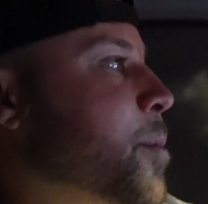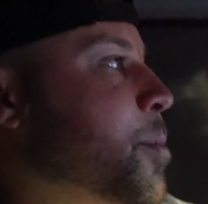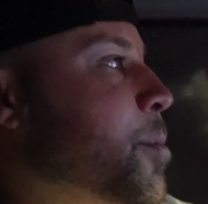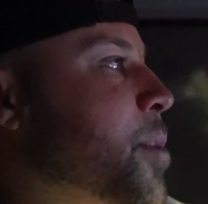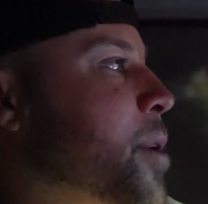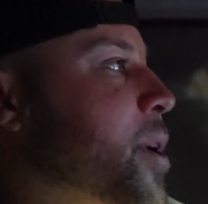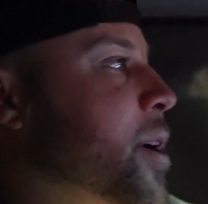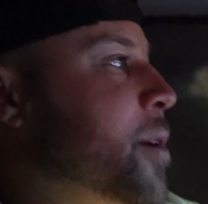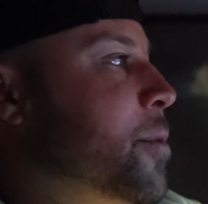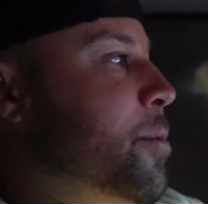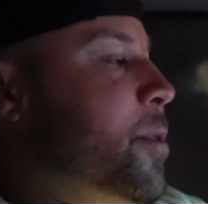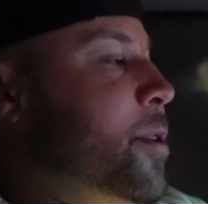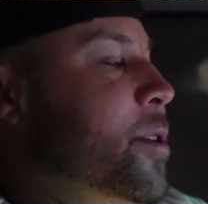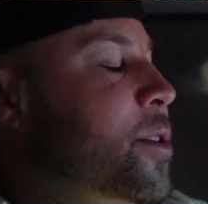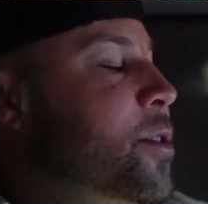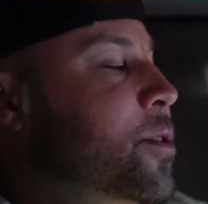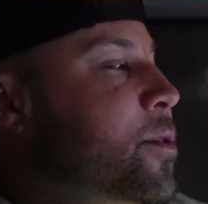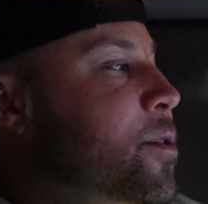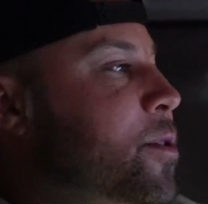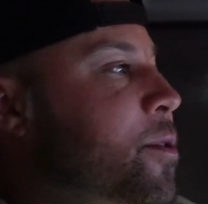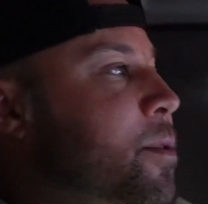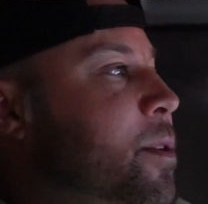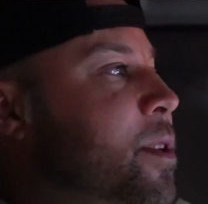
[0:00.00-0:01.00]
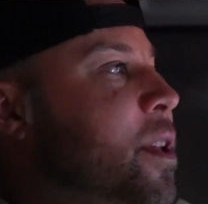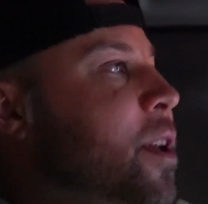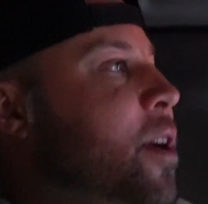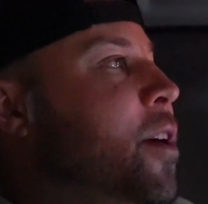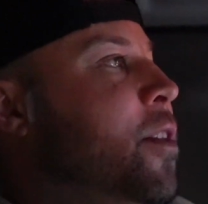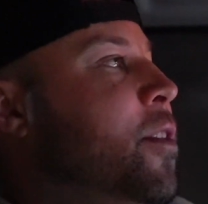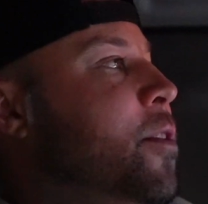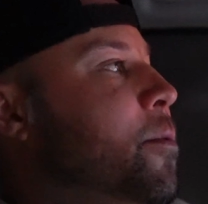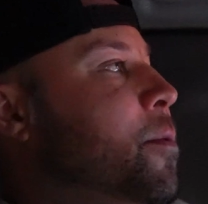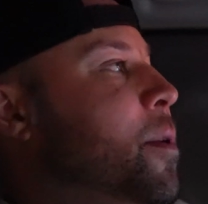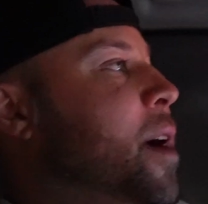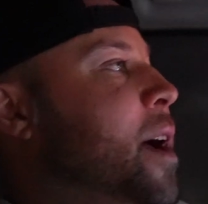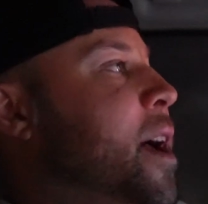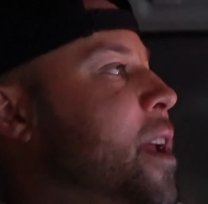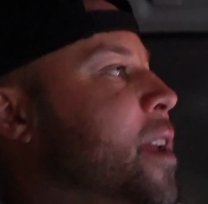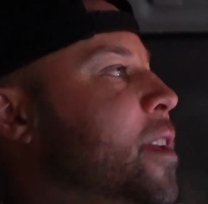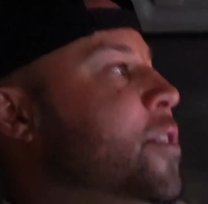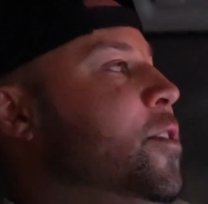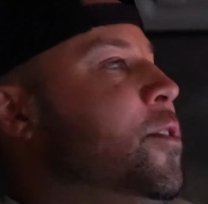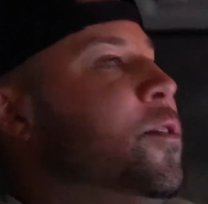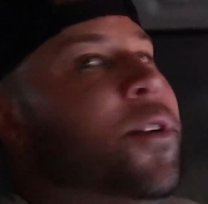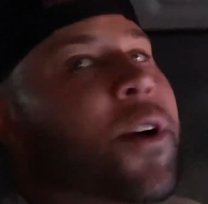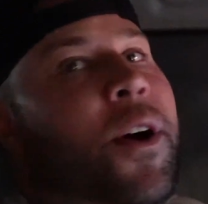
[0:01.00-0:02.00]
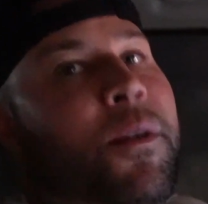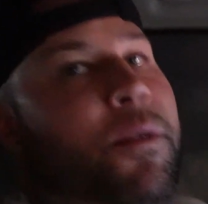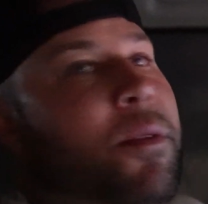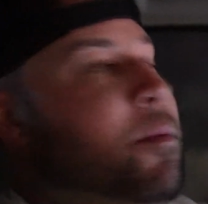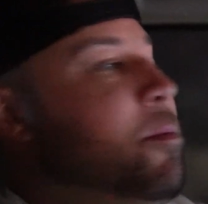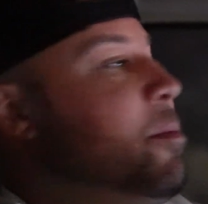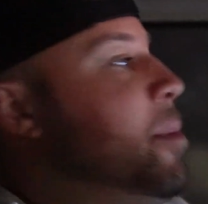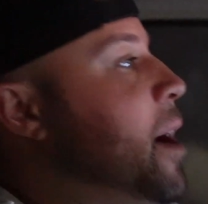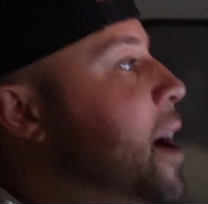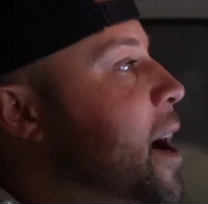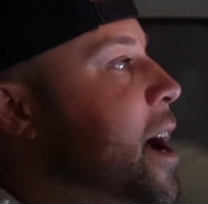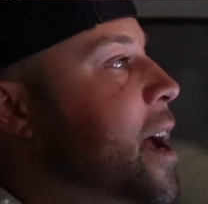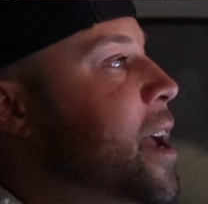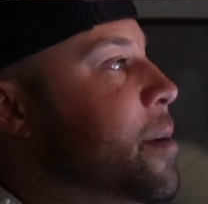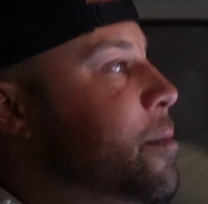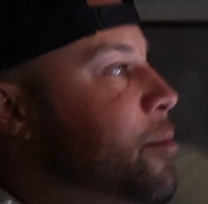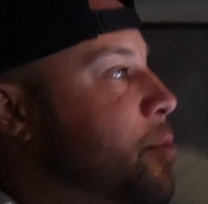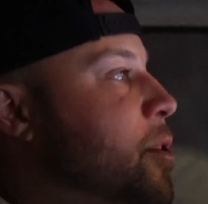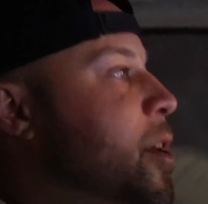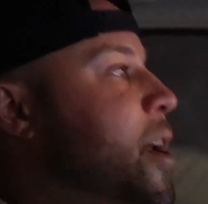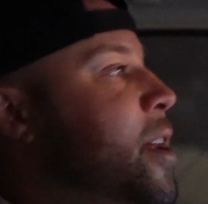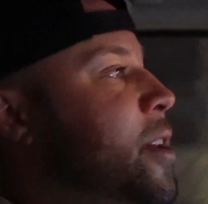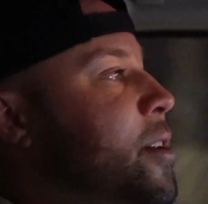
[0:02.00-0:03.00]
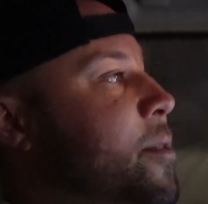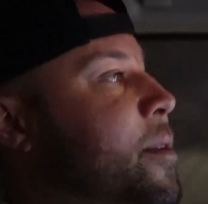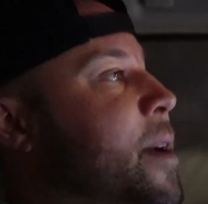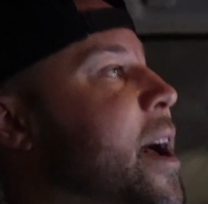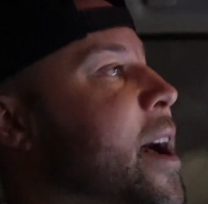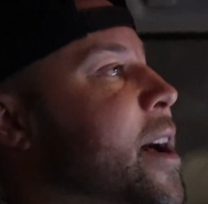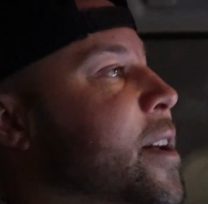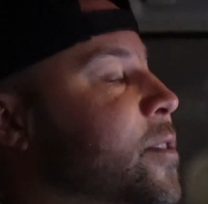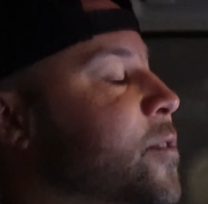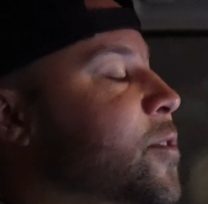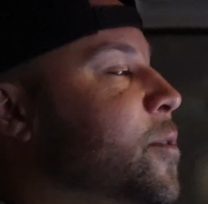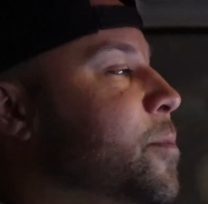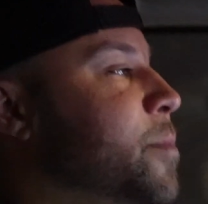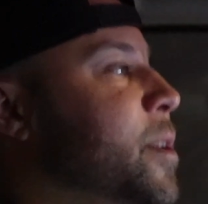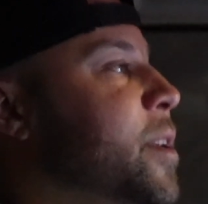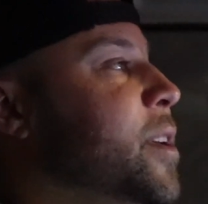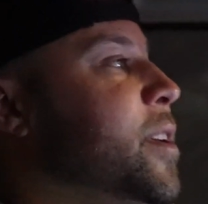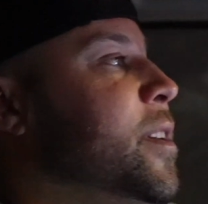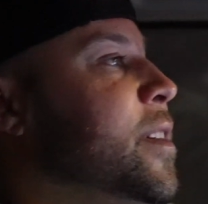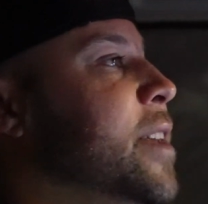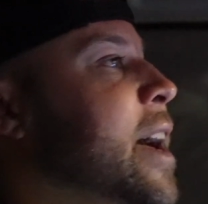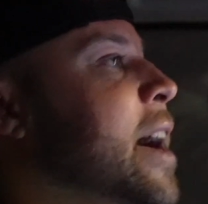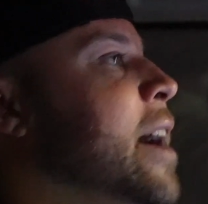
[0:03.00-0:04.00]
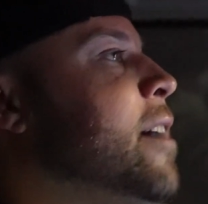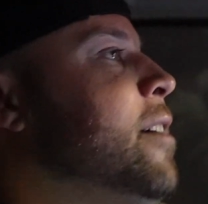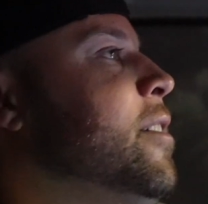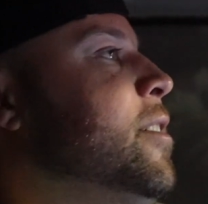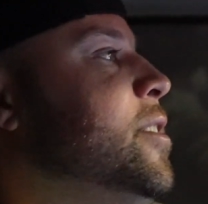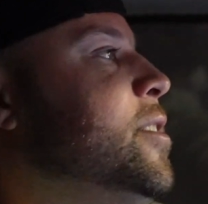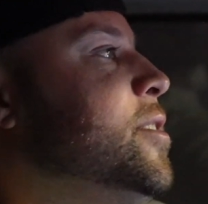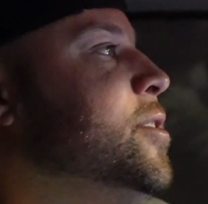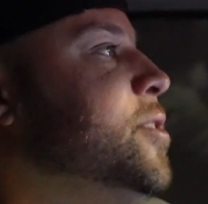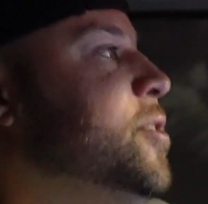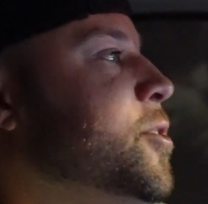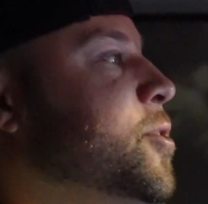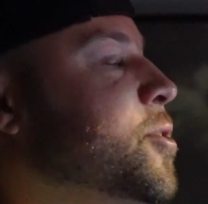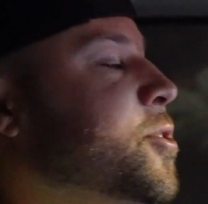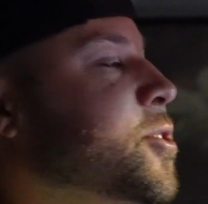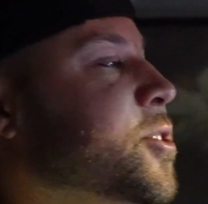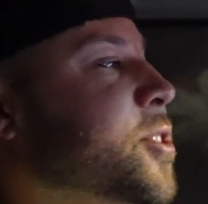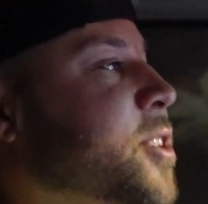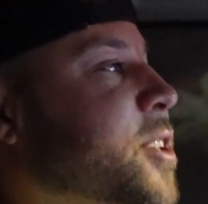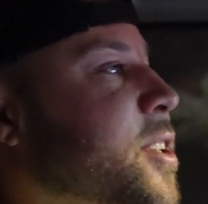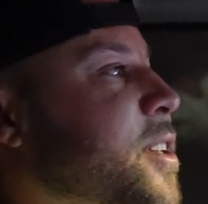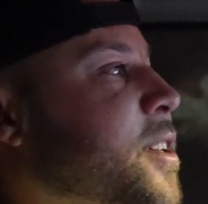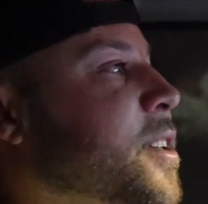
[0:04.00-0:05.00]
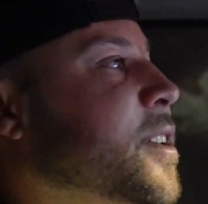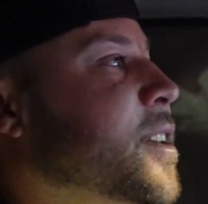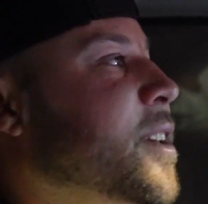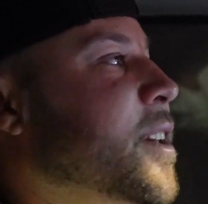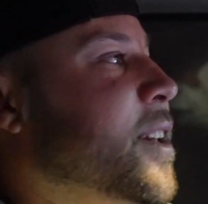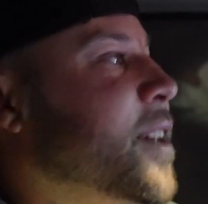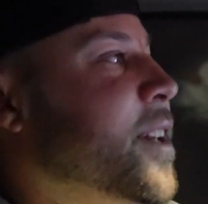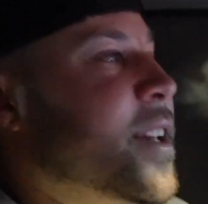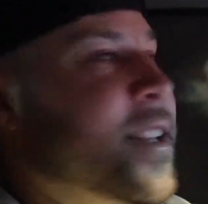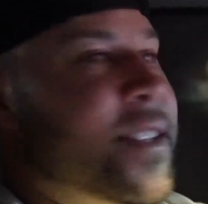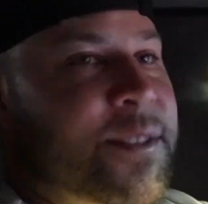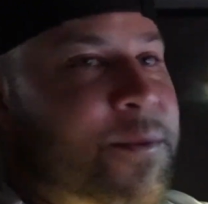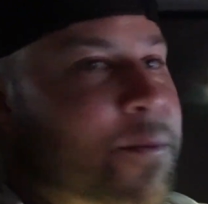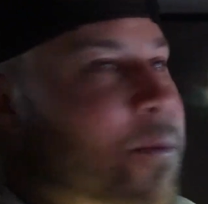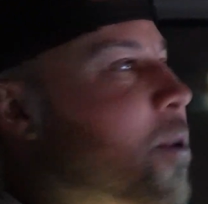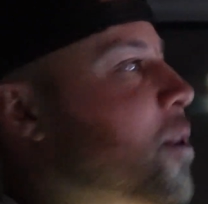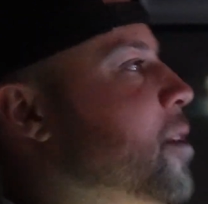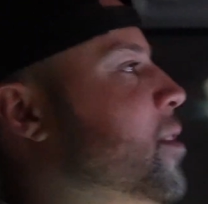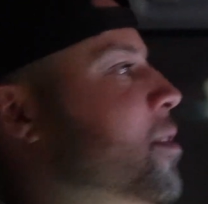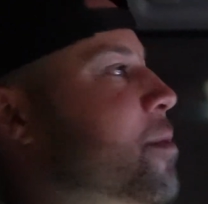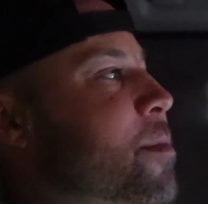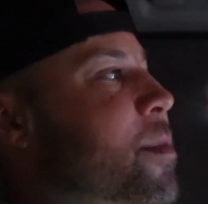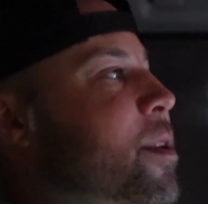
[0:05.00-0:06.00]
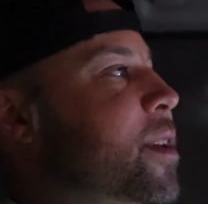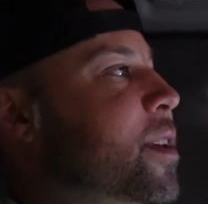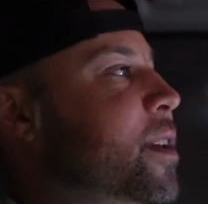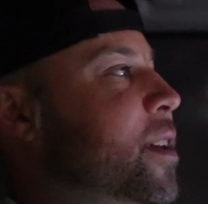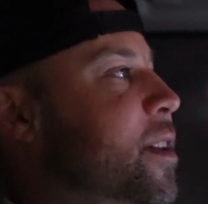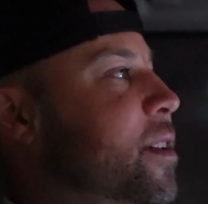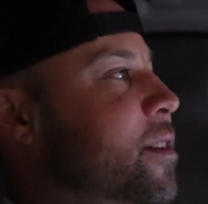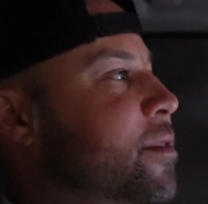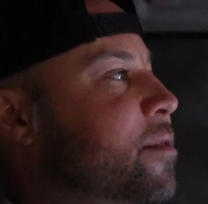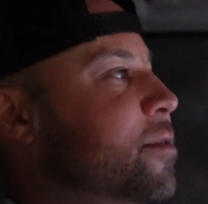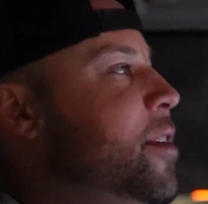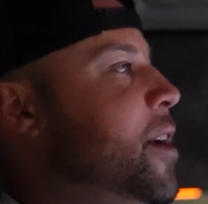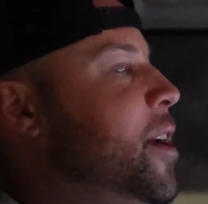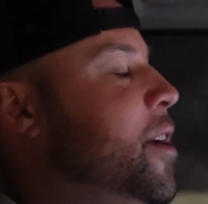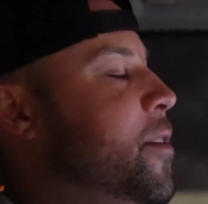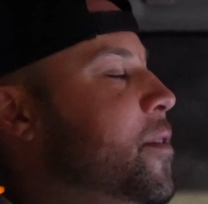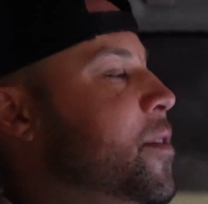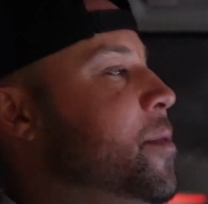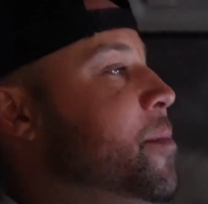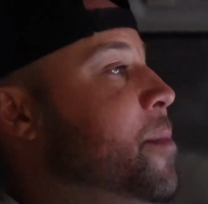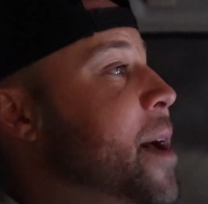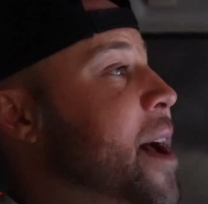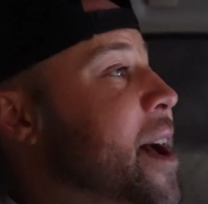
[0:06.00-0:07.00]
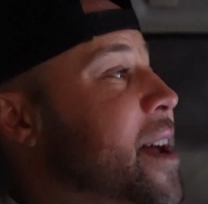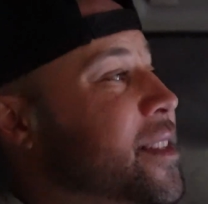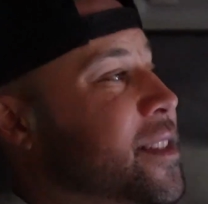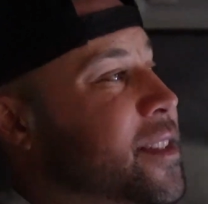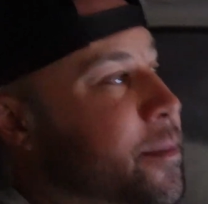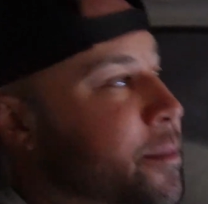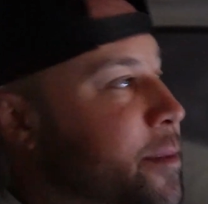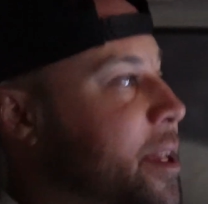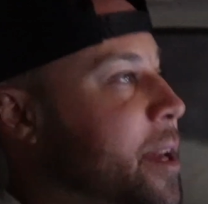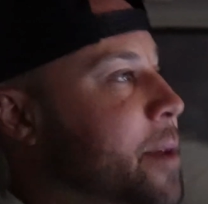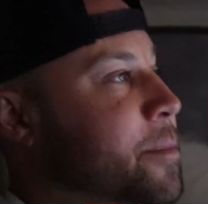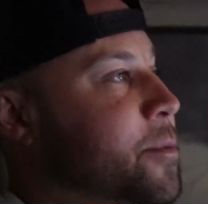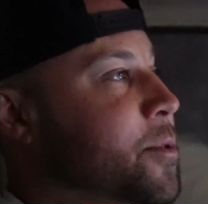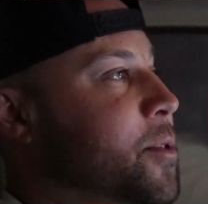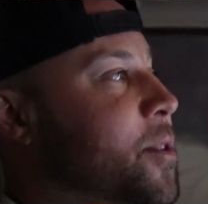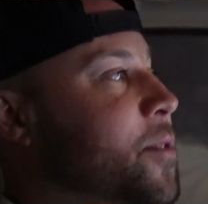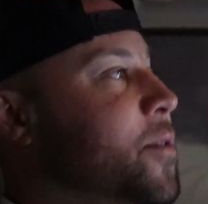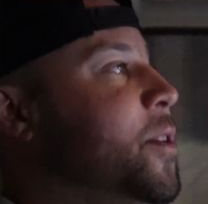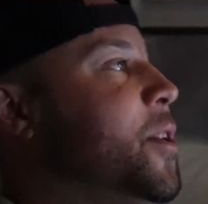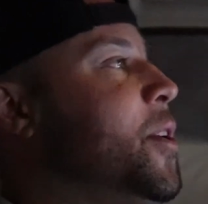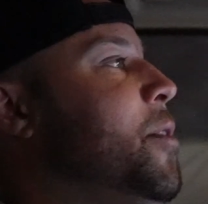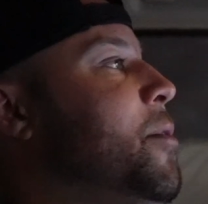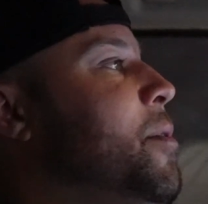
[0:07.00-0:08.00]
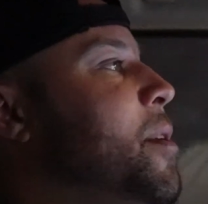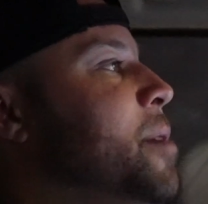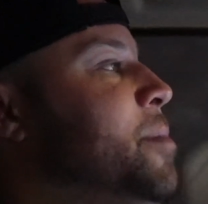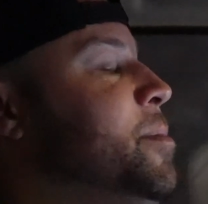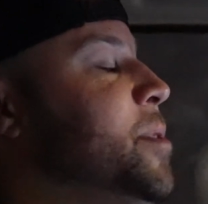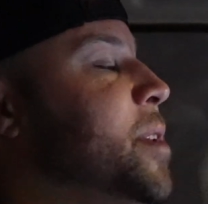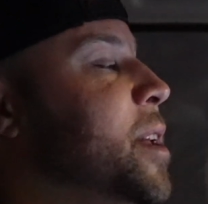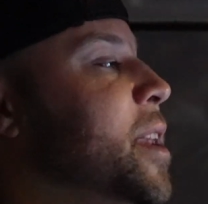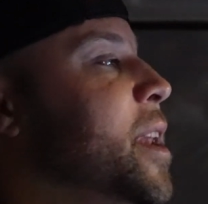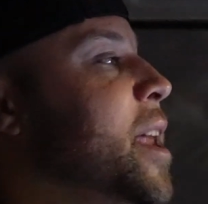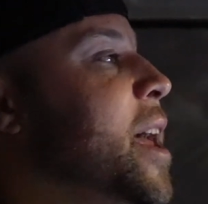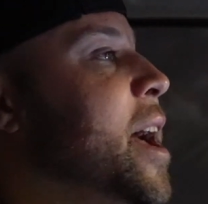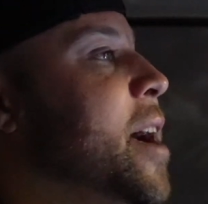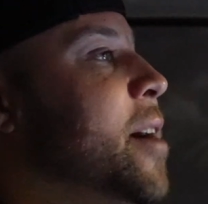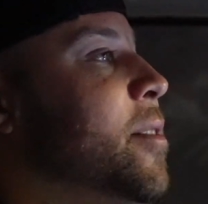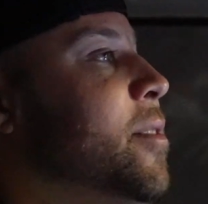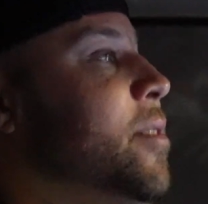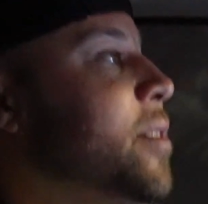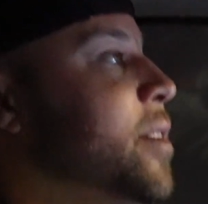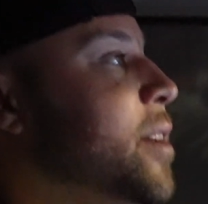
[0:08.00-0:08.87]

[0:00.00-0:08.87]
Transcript: But when you do it the other way and you go and buy a brand new house for $1 million, usually it's worth $1 million right off the bat. Sometimes you even go upside down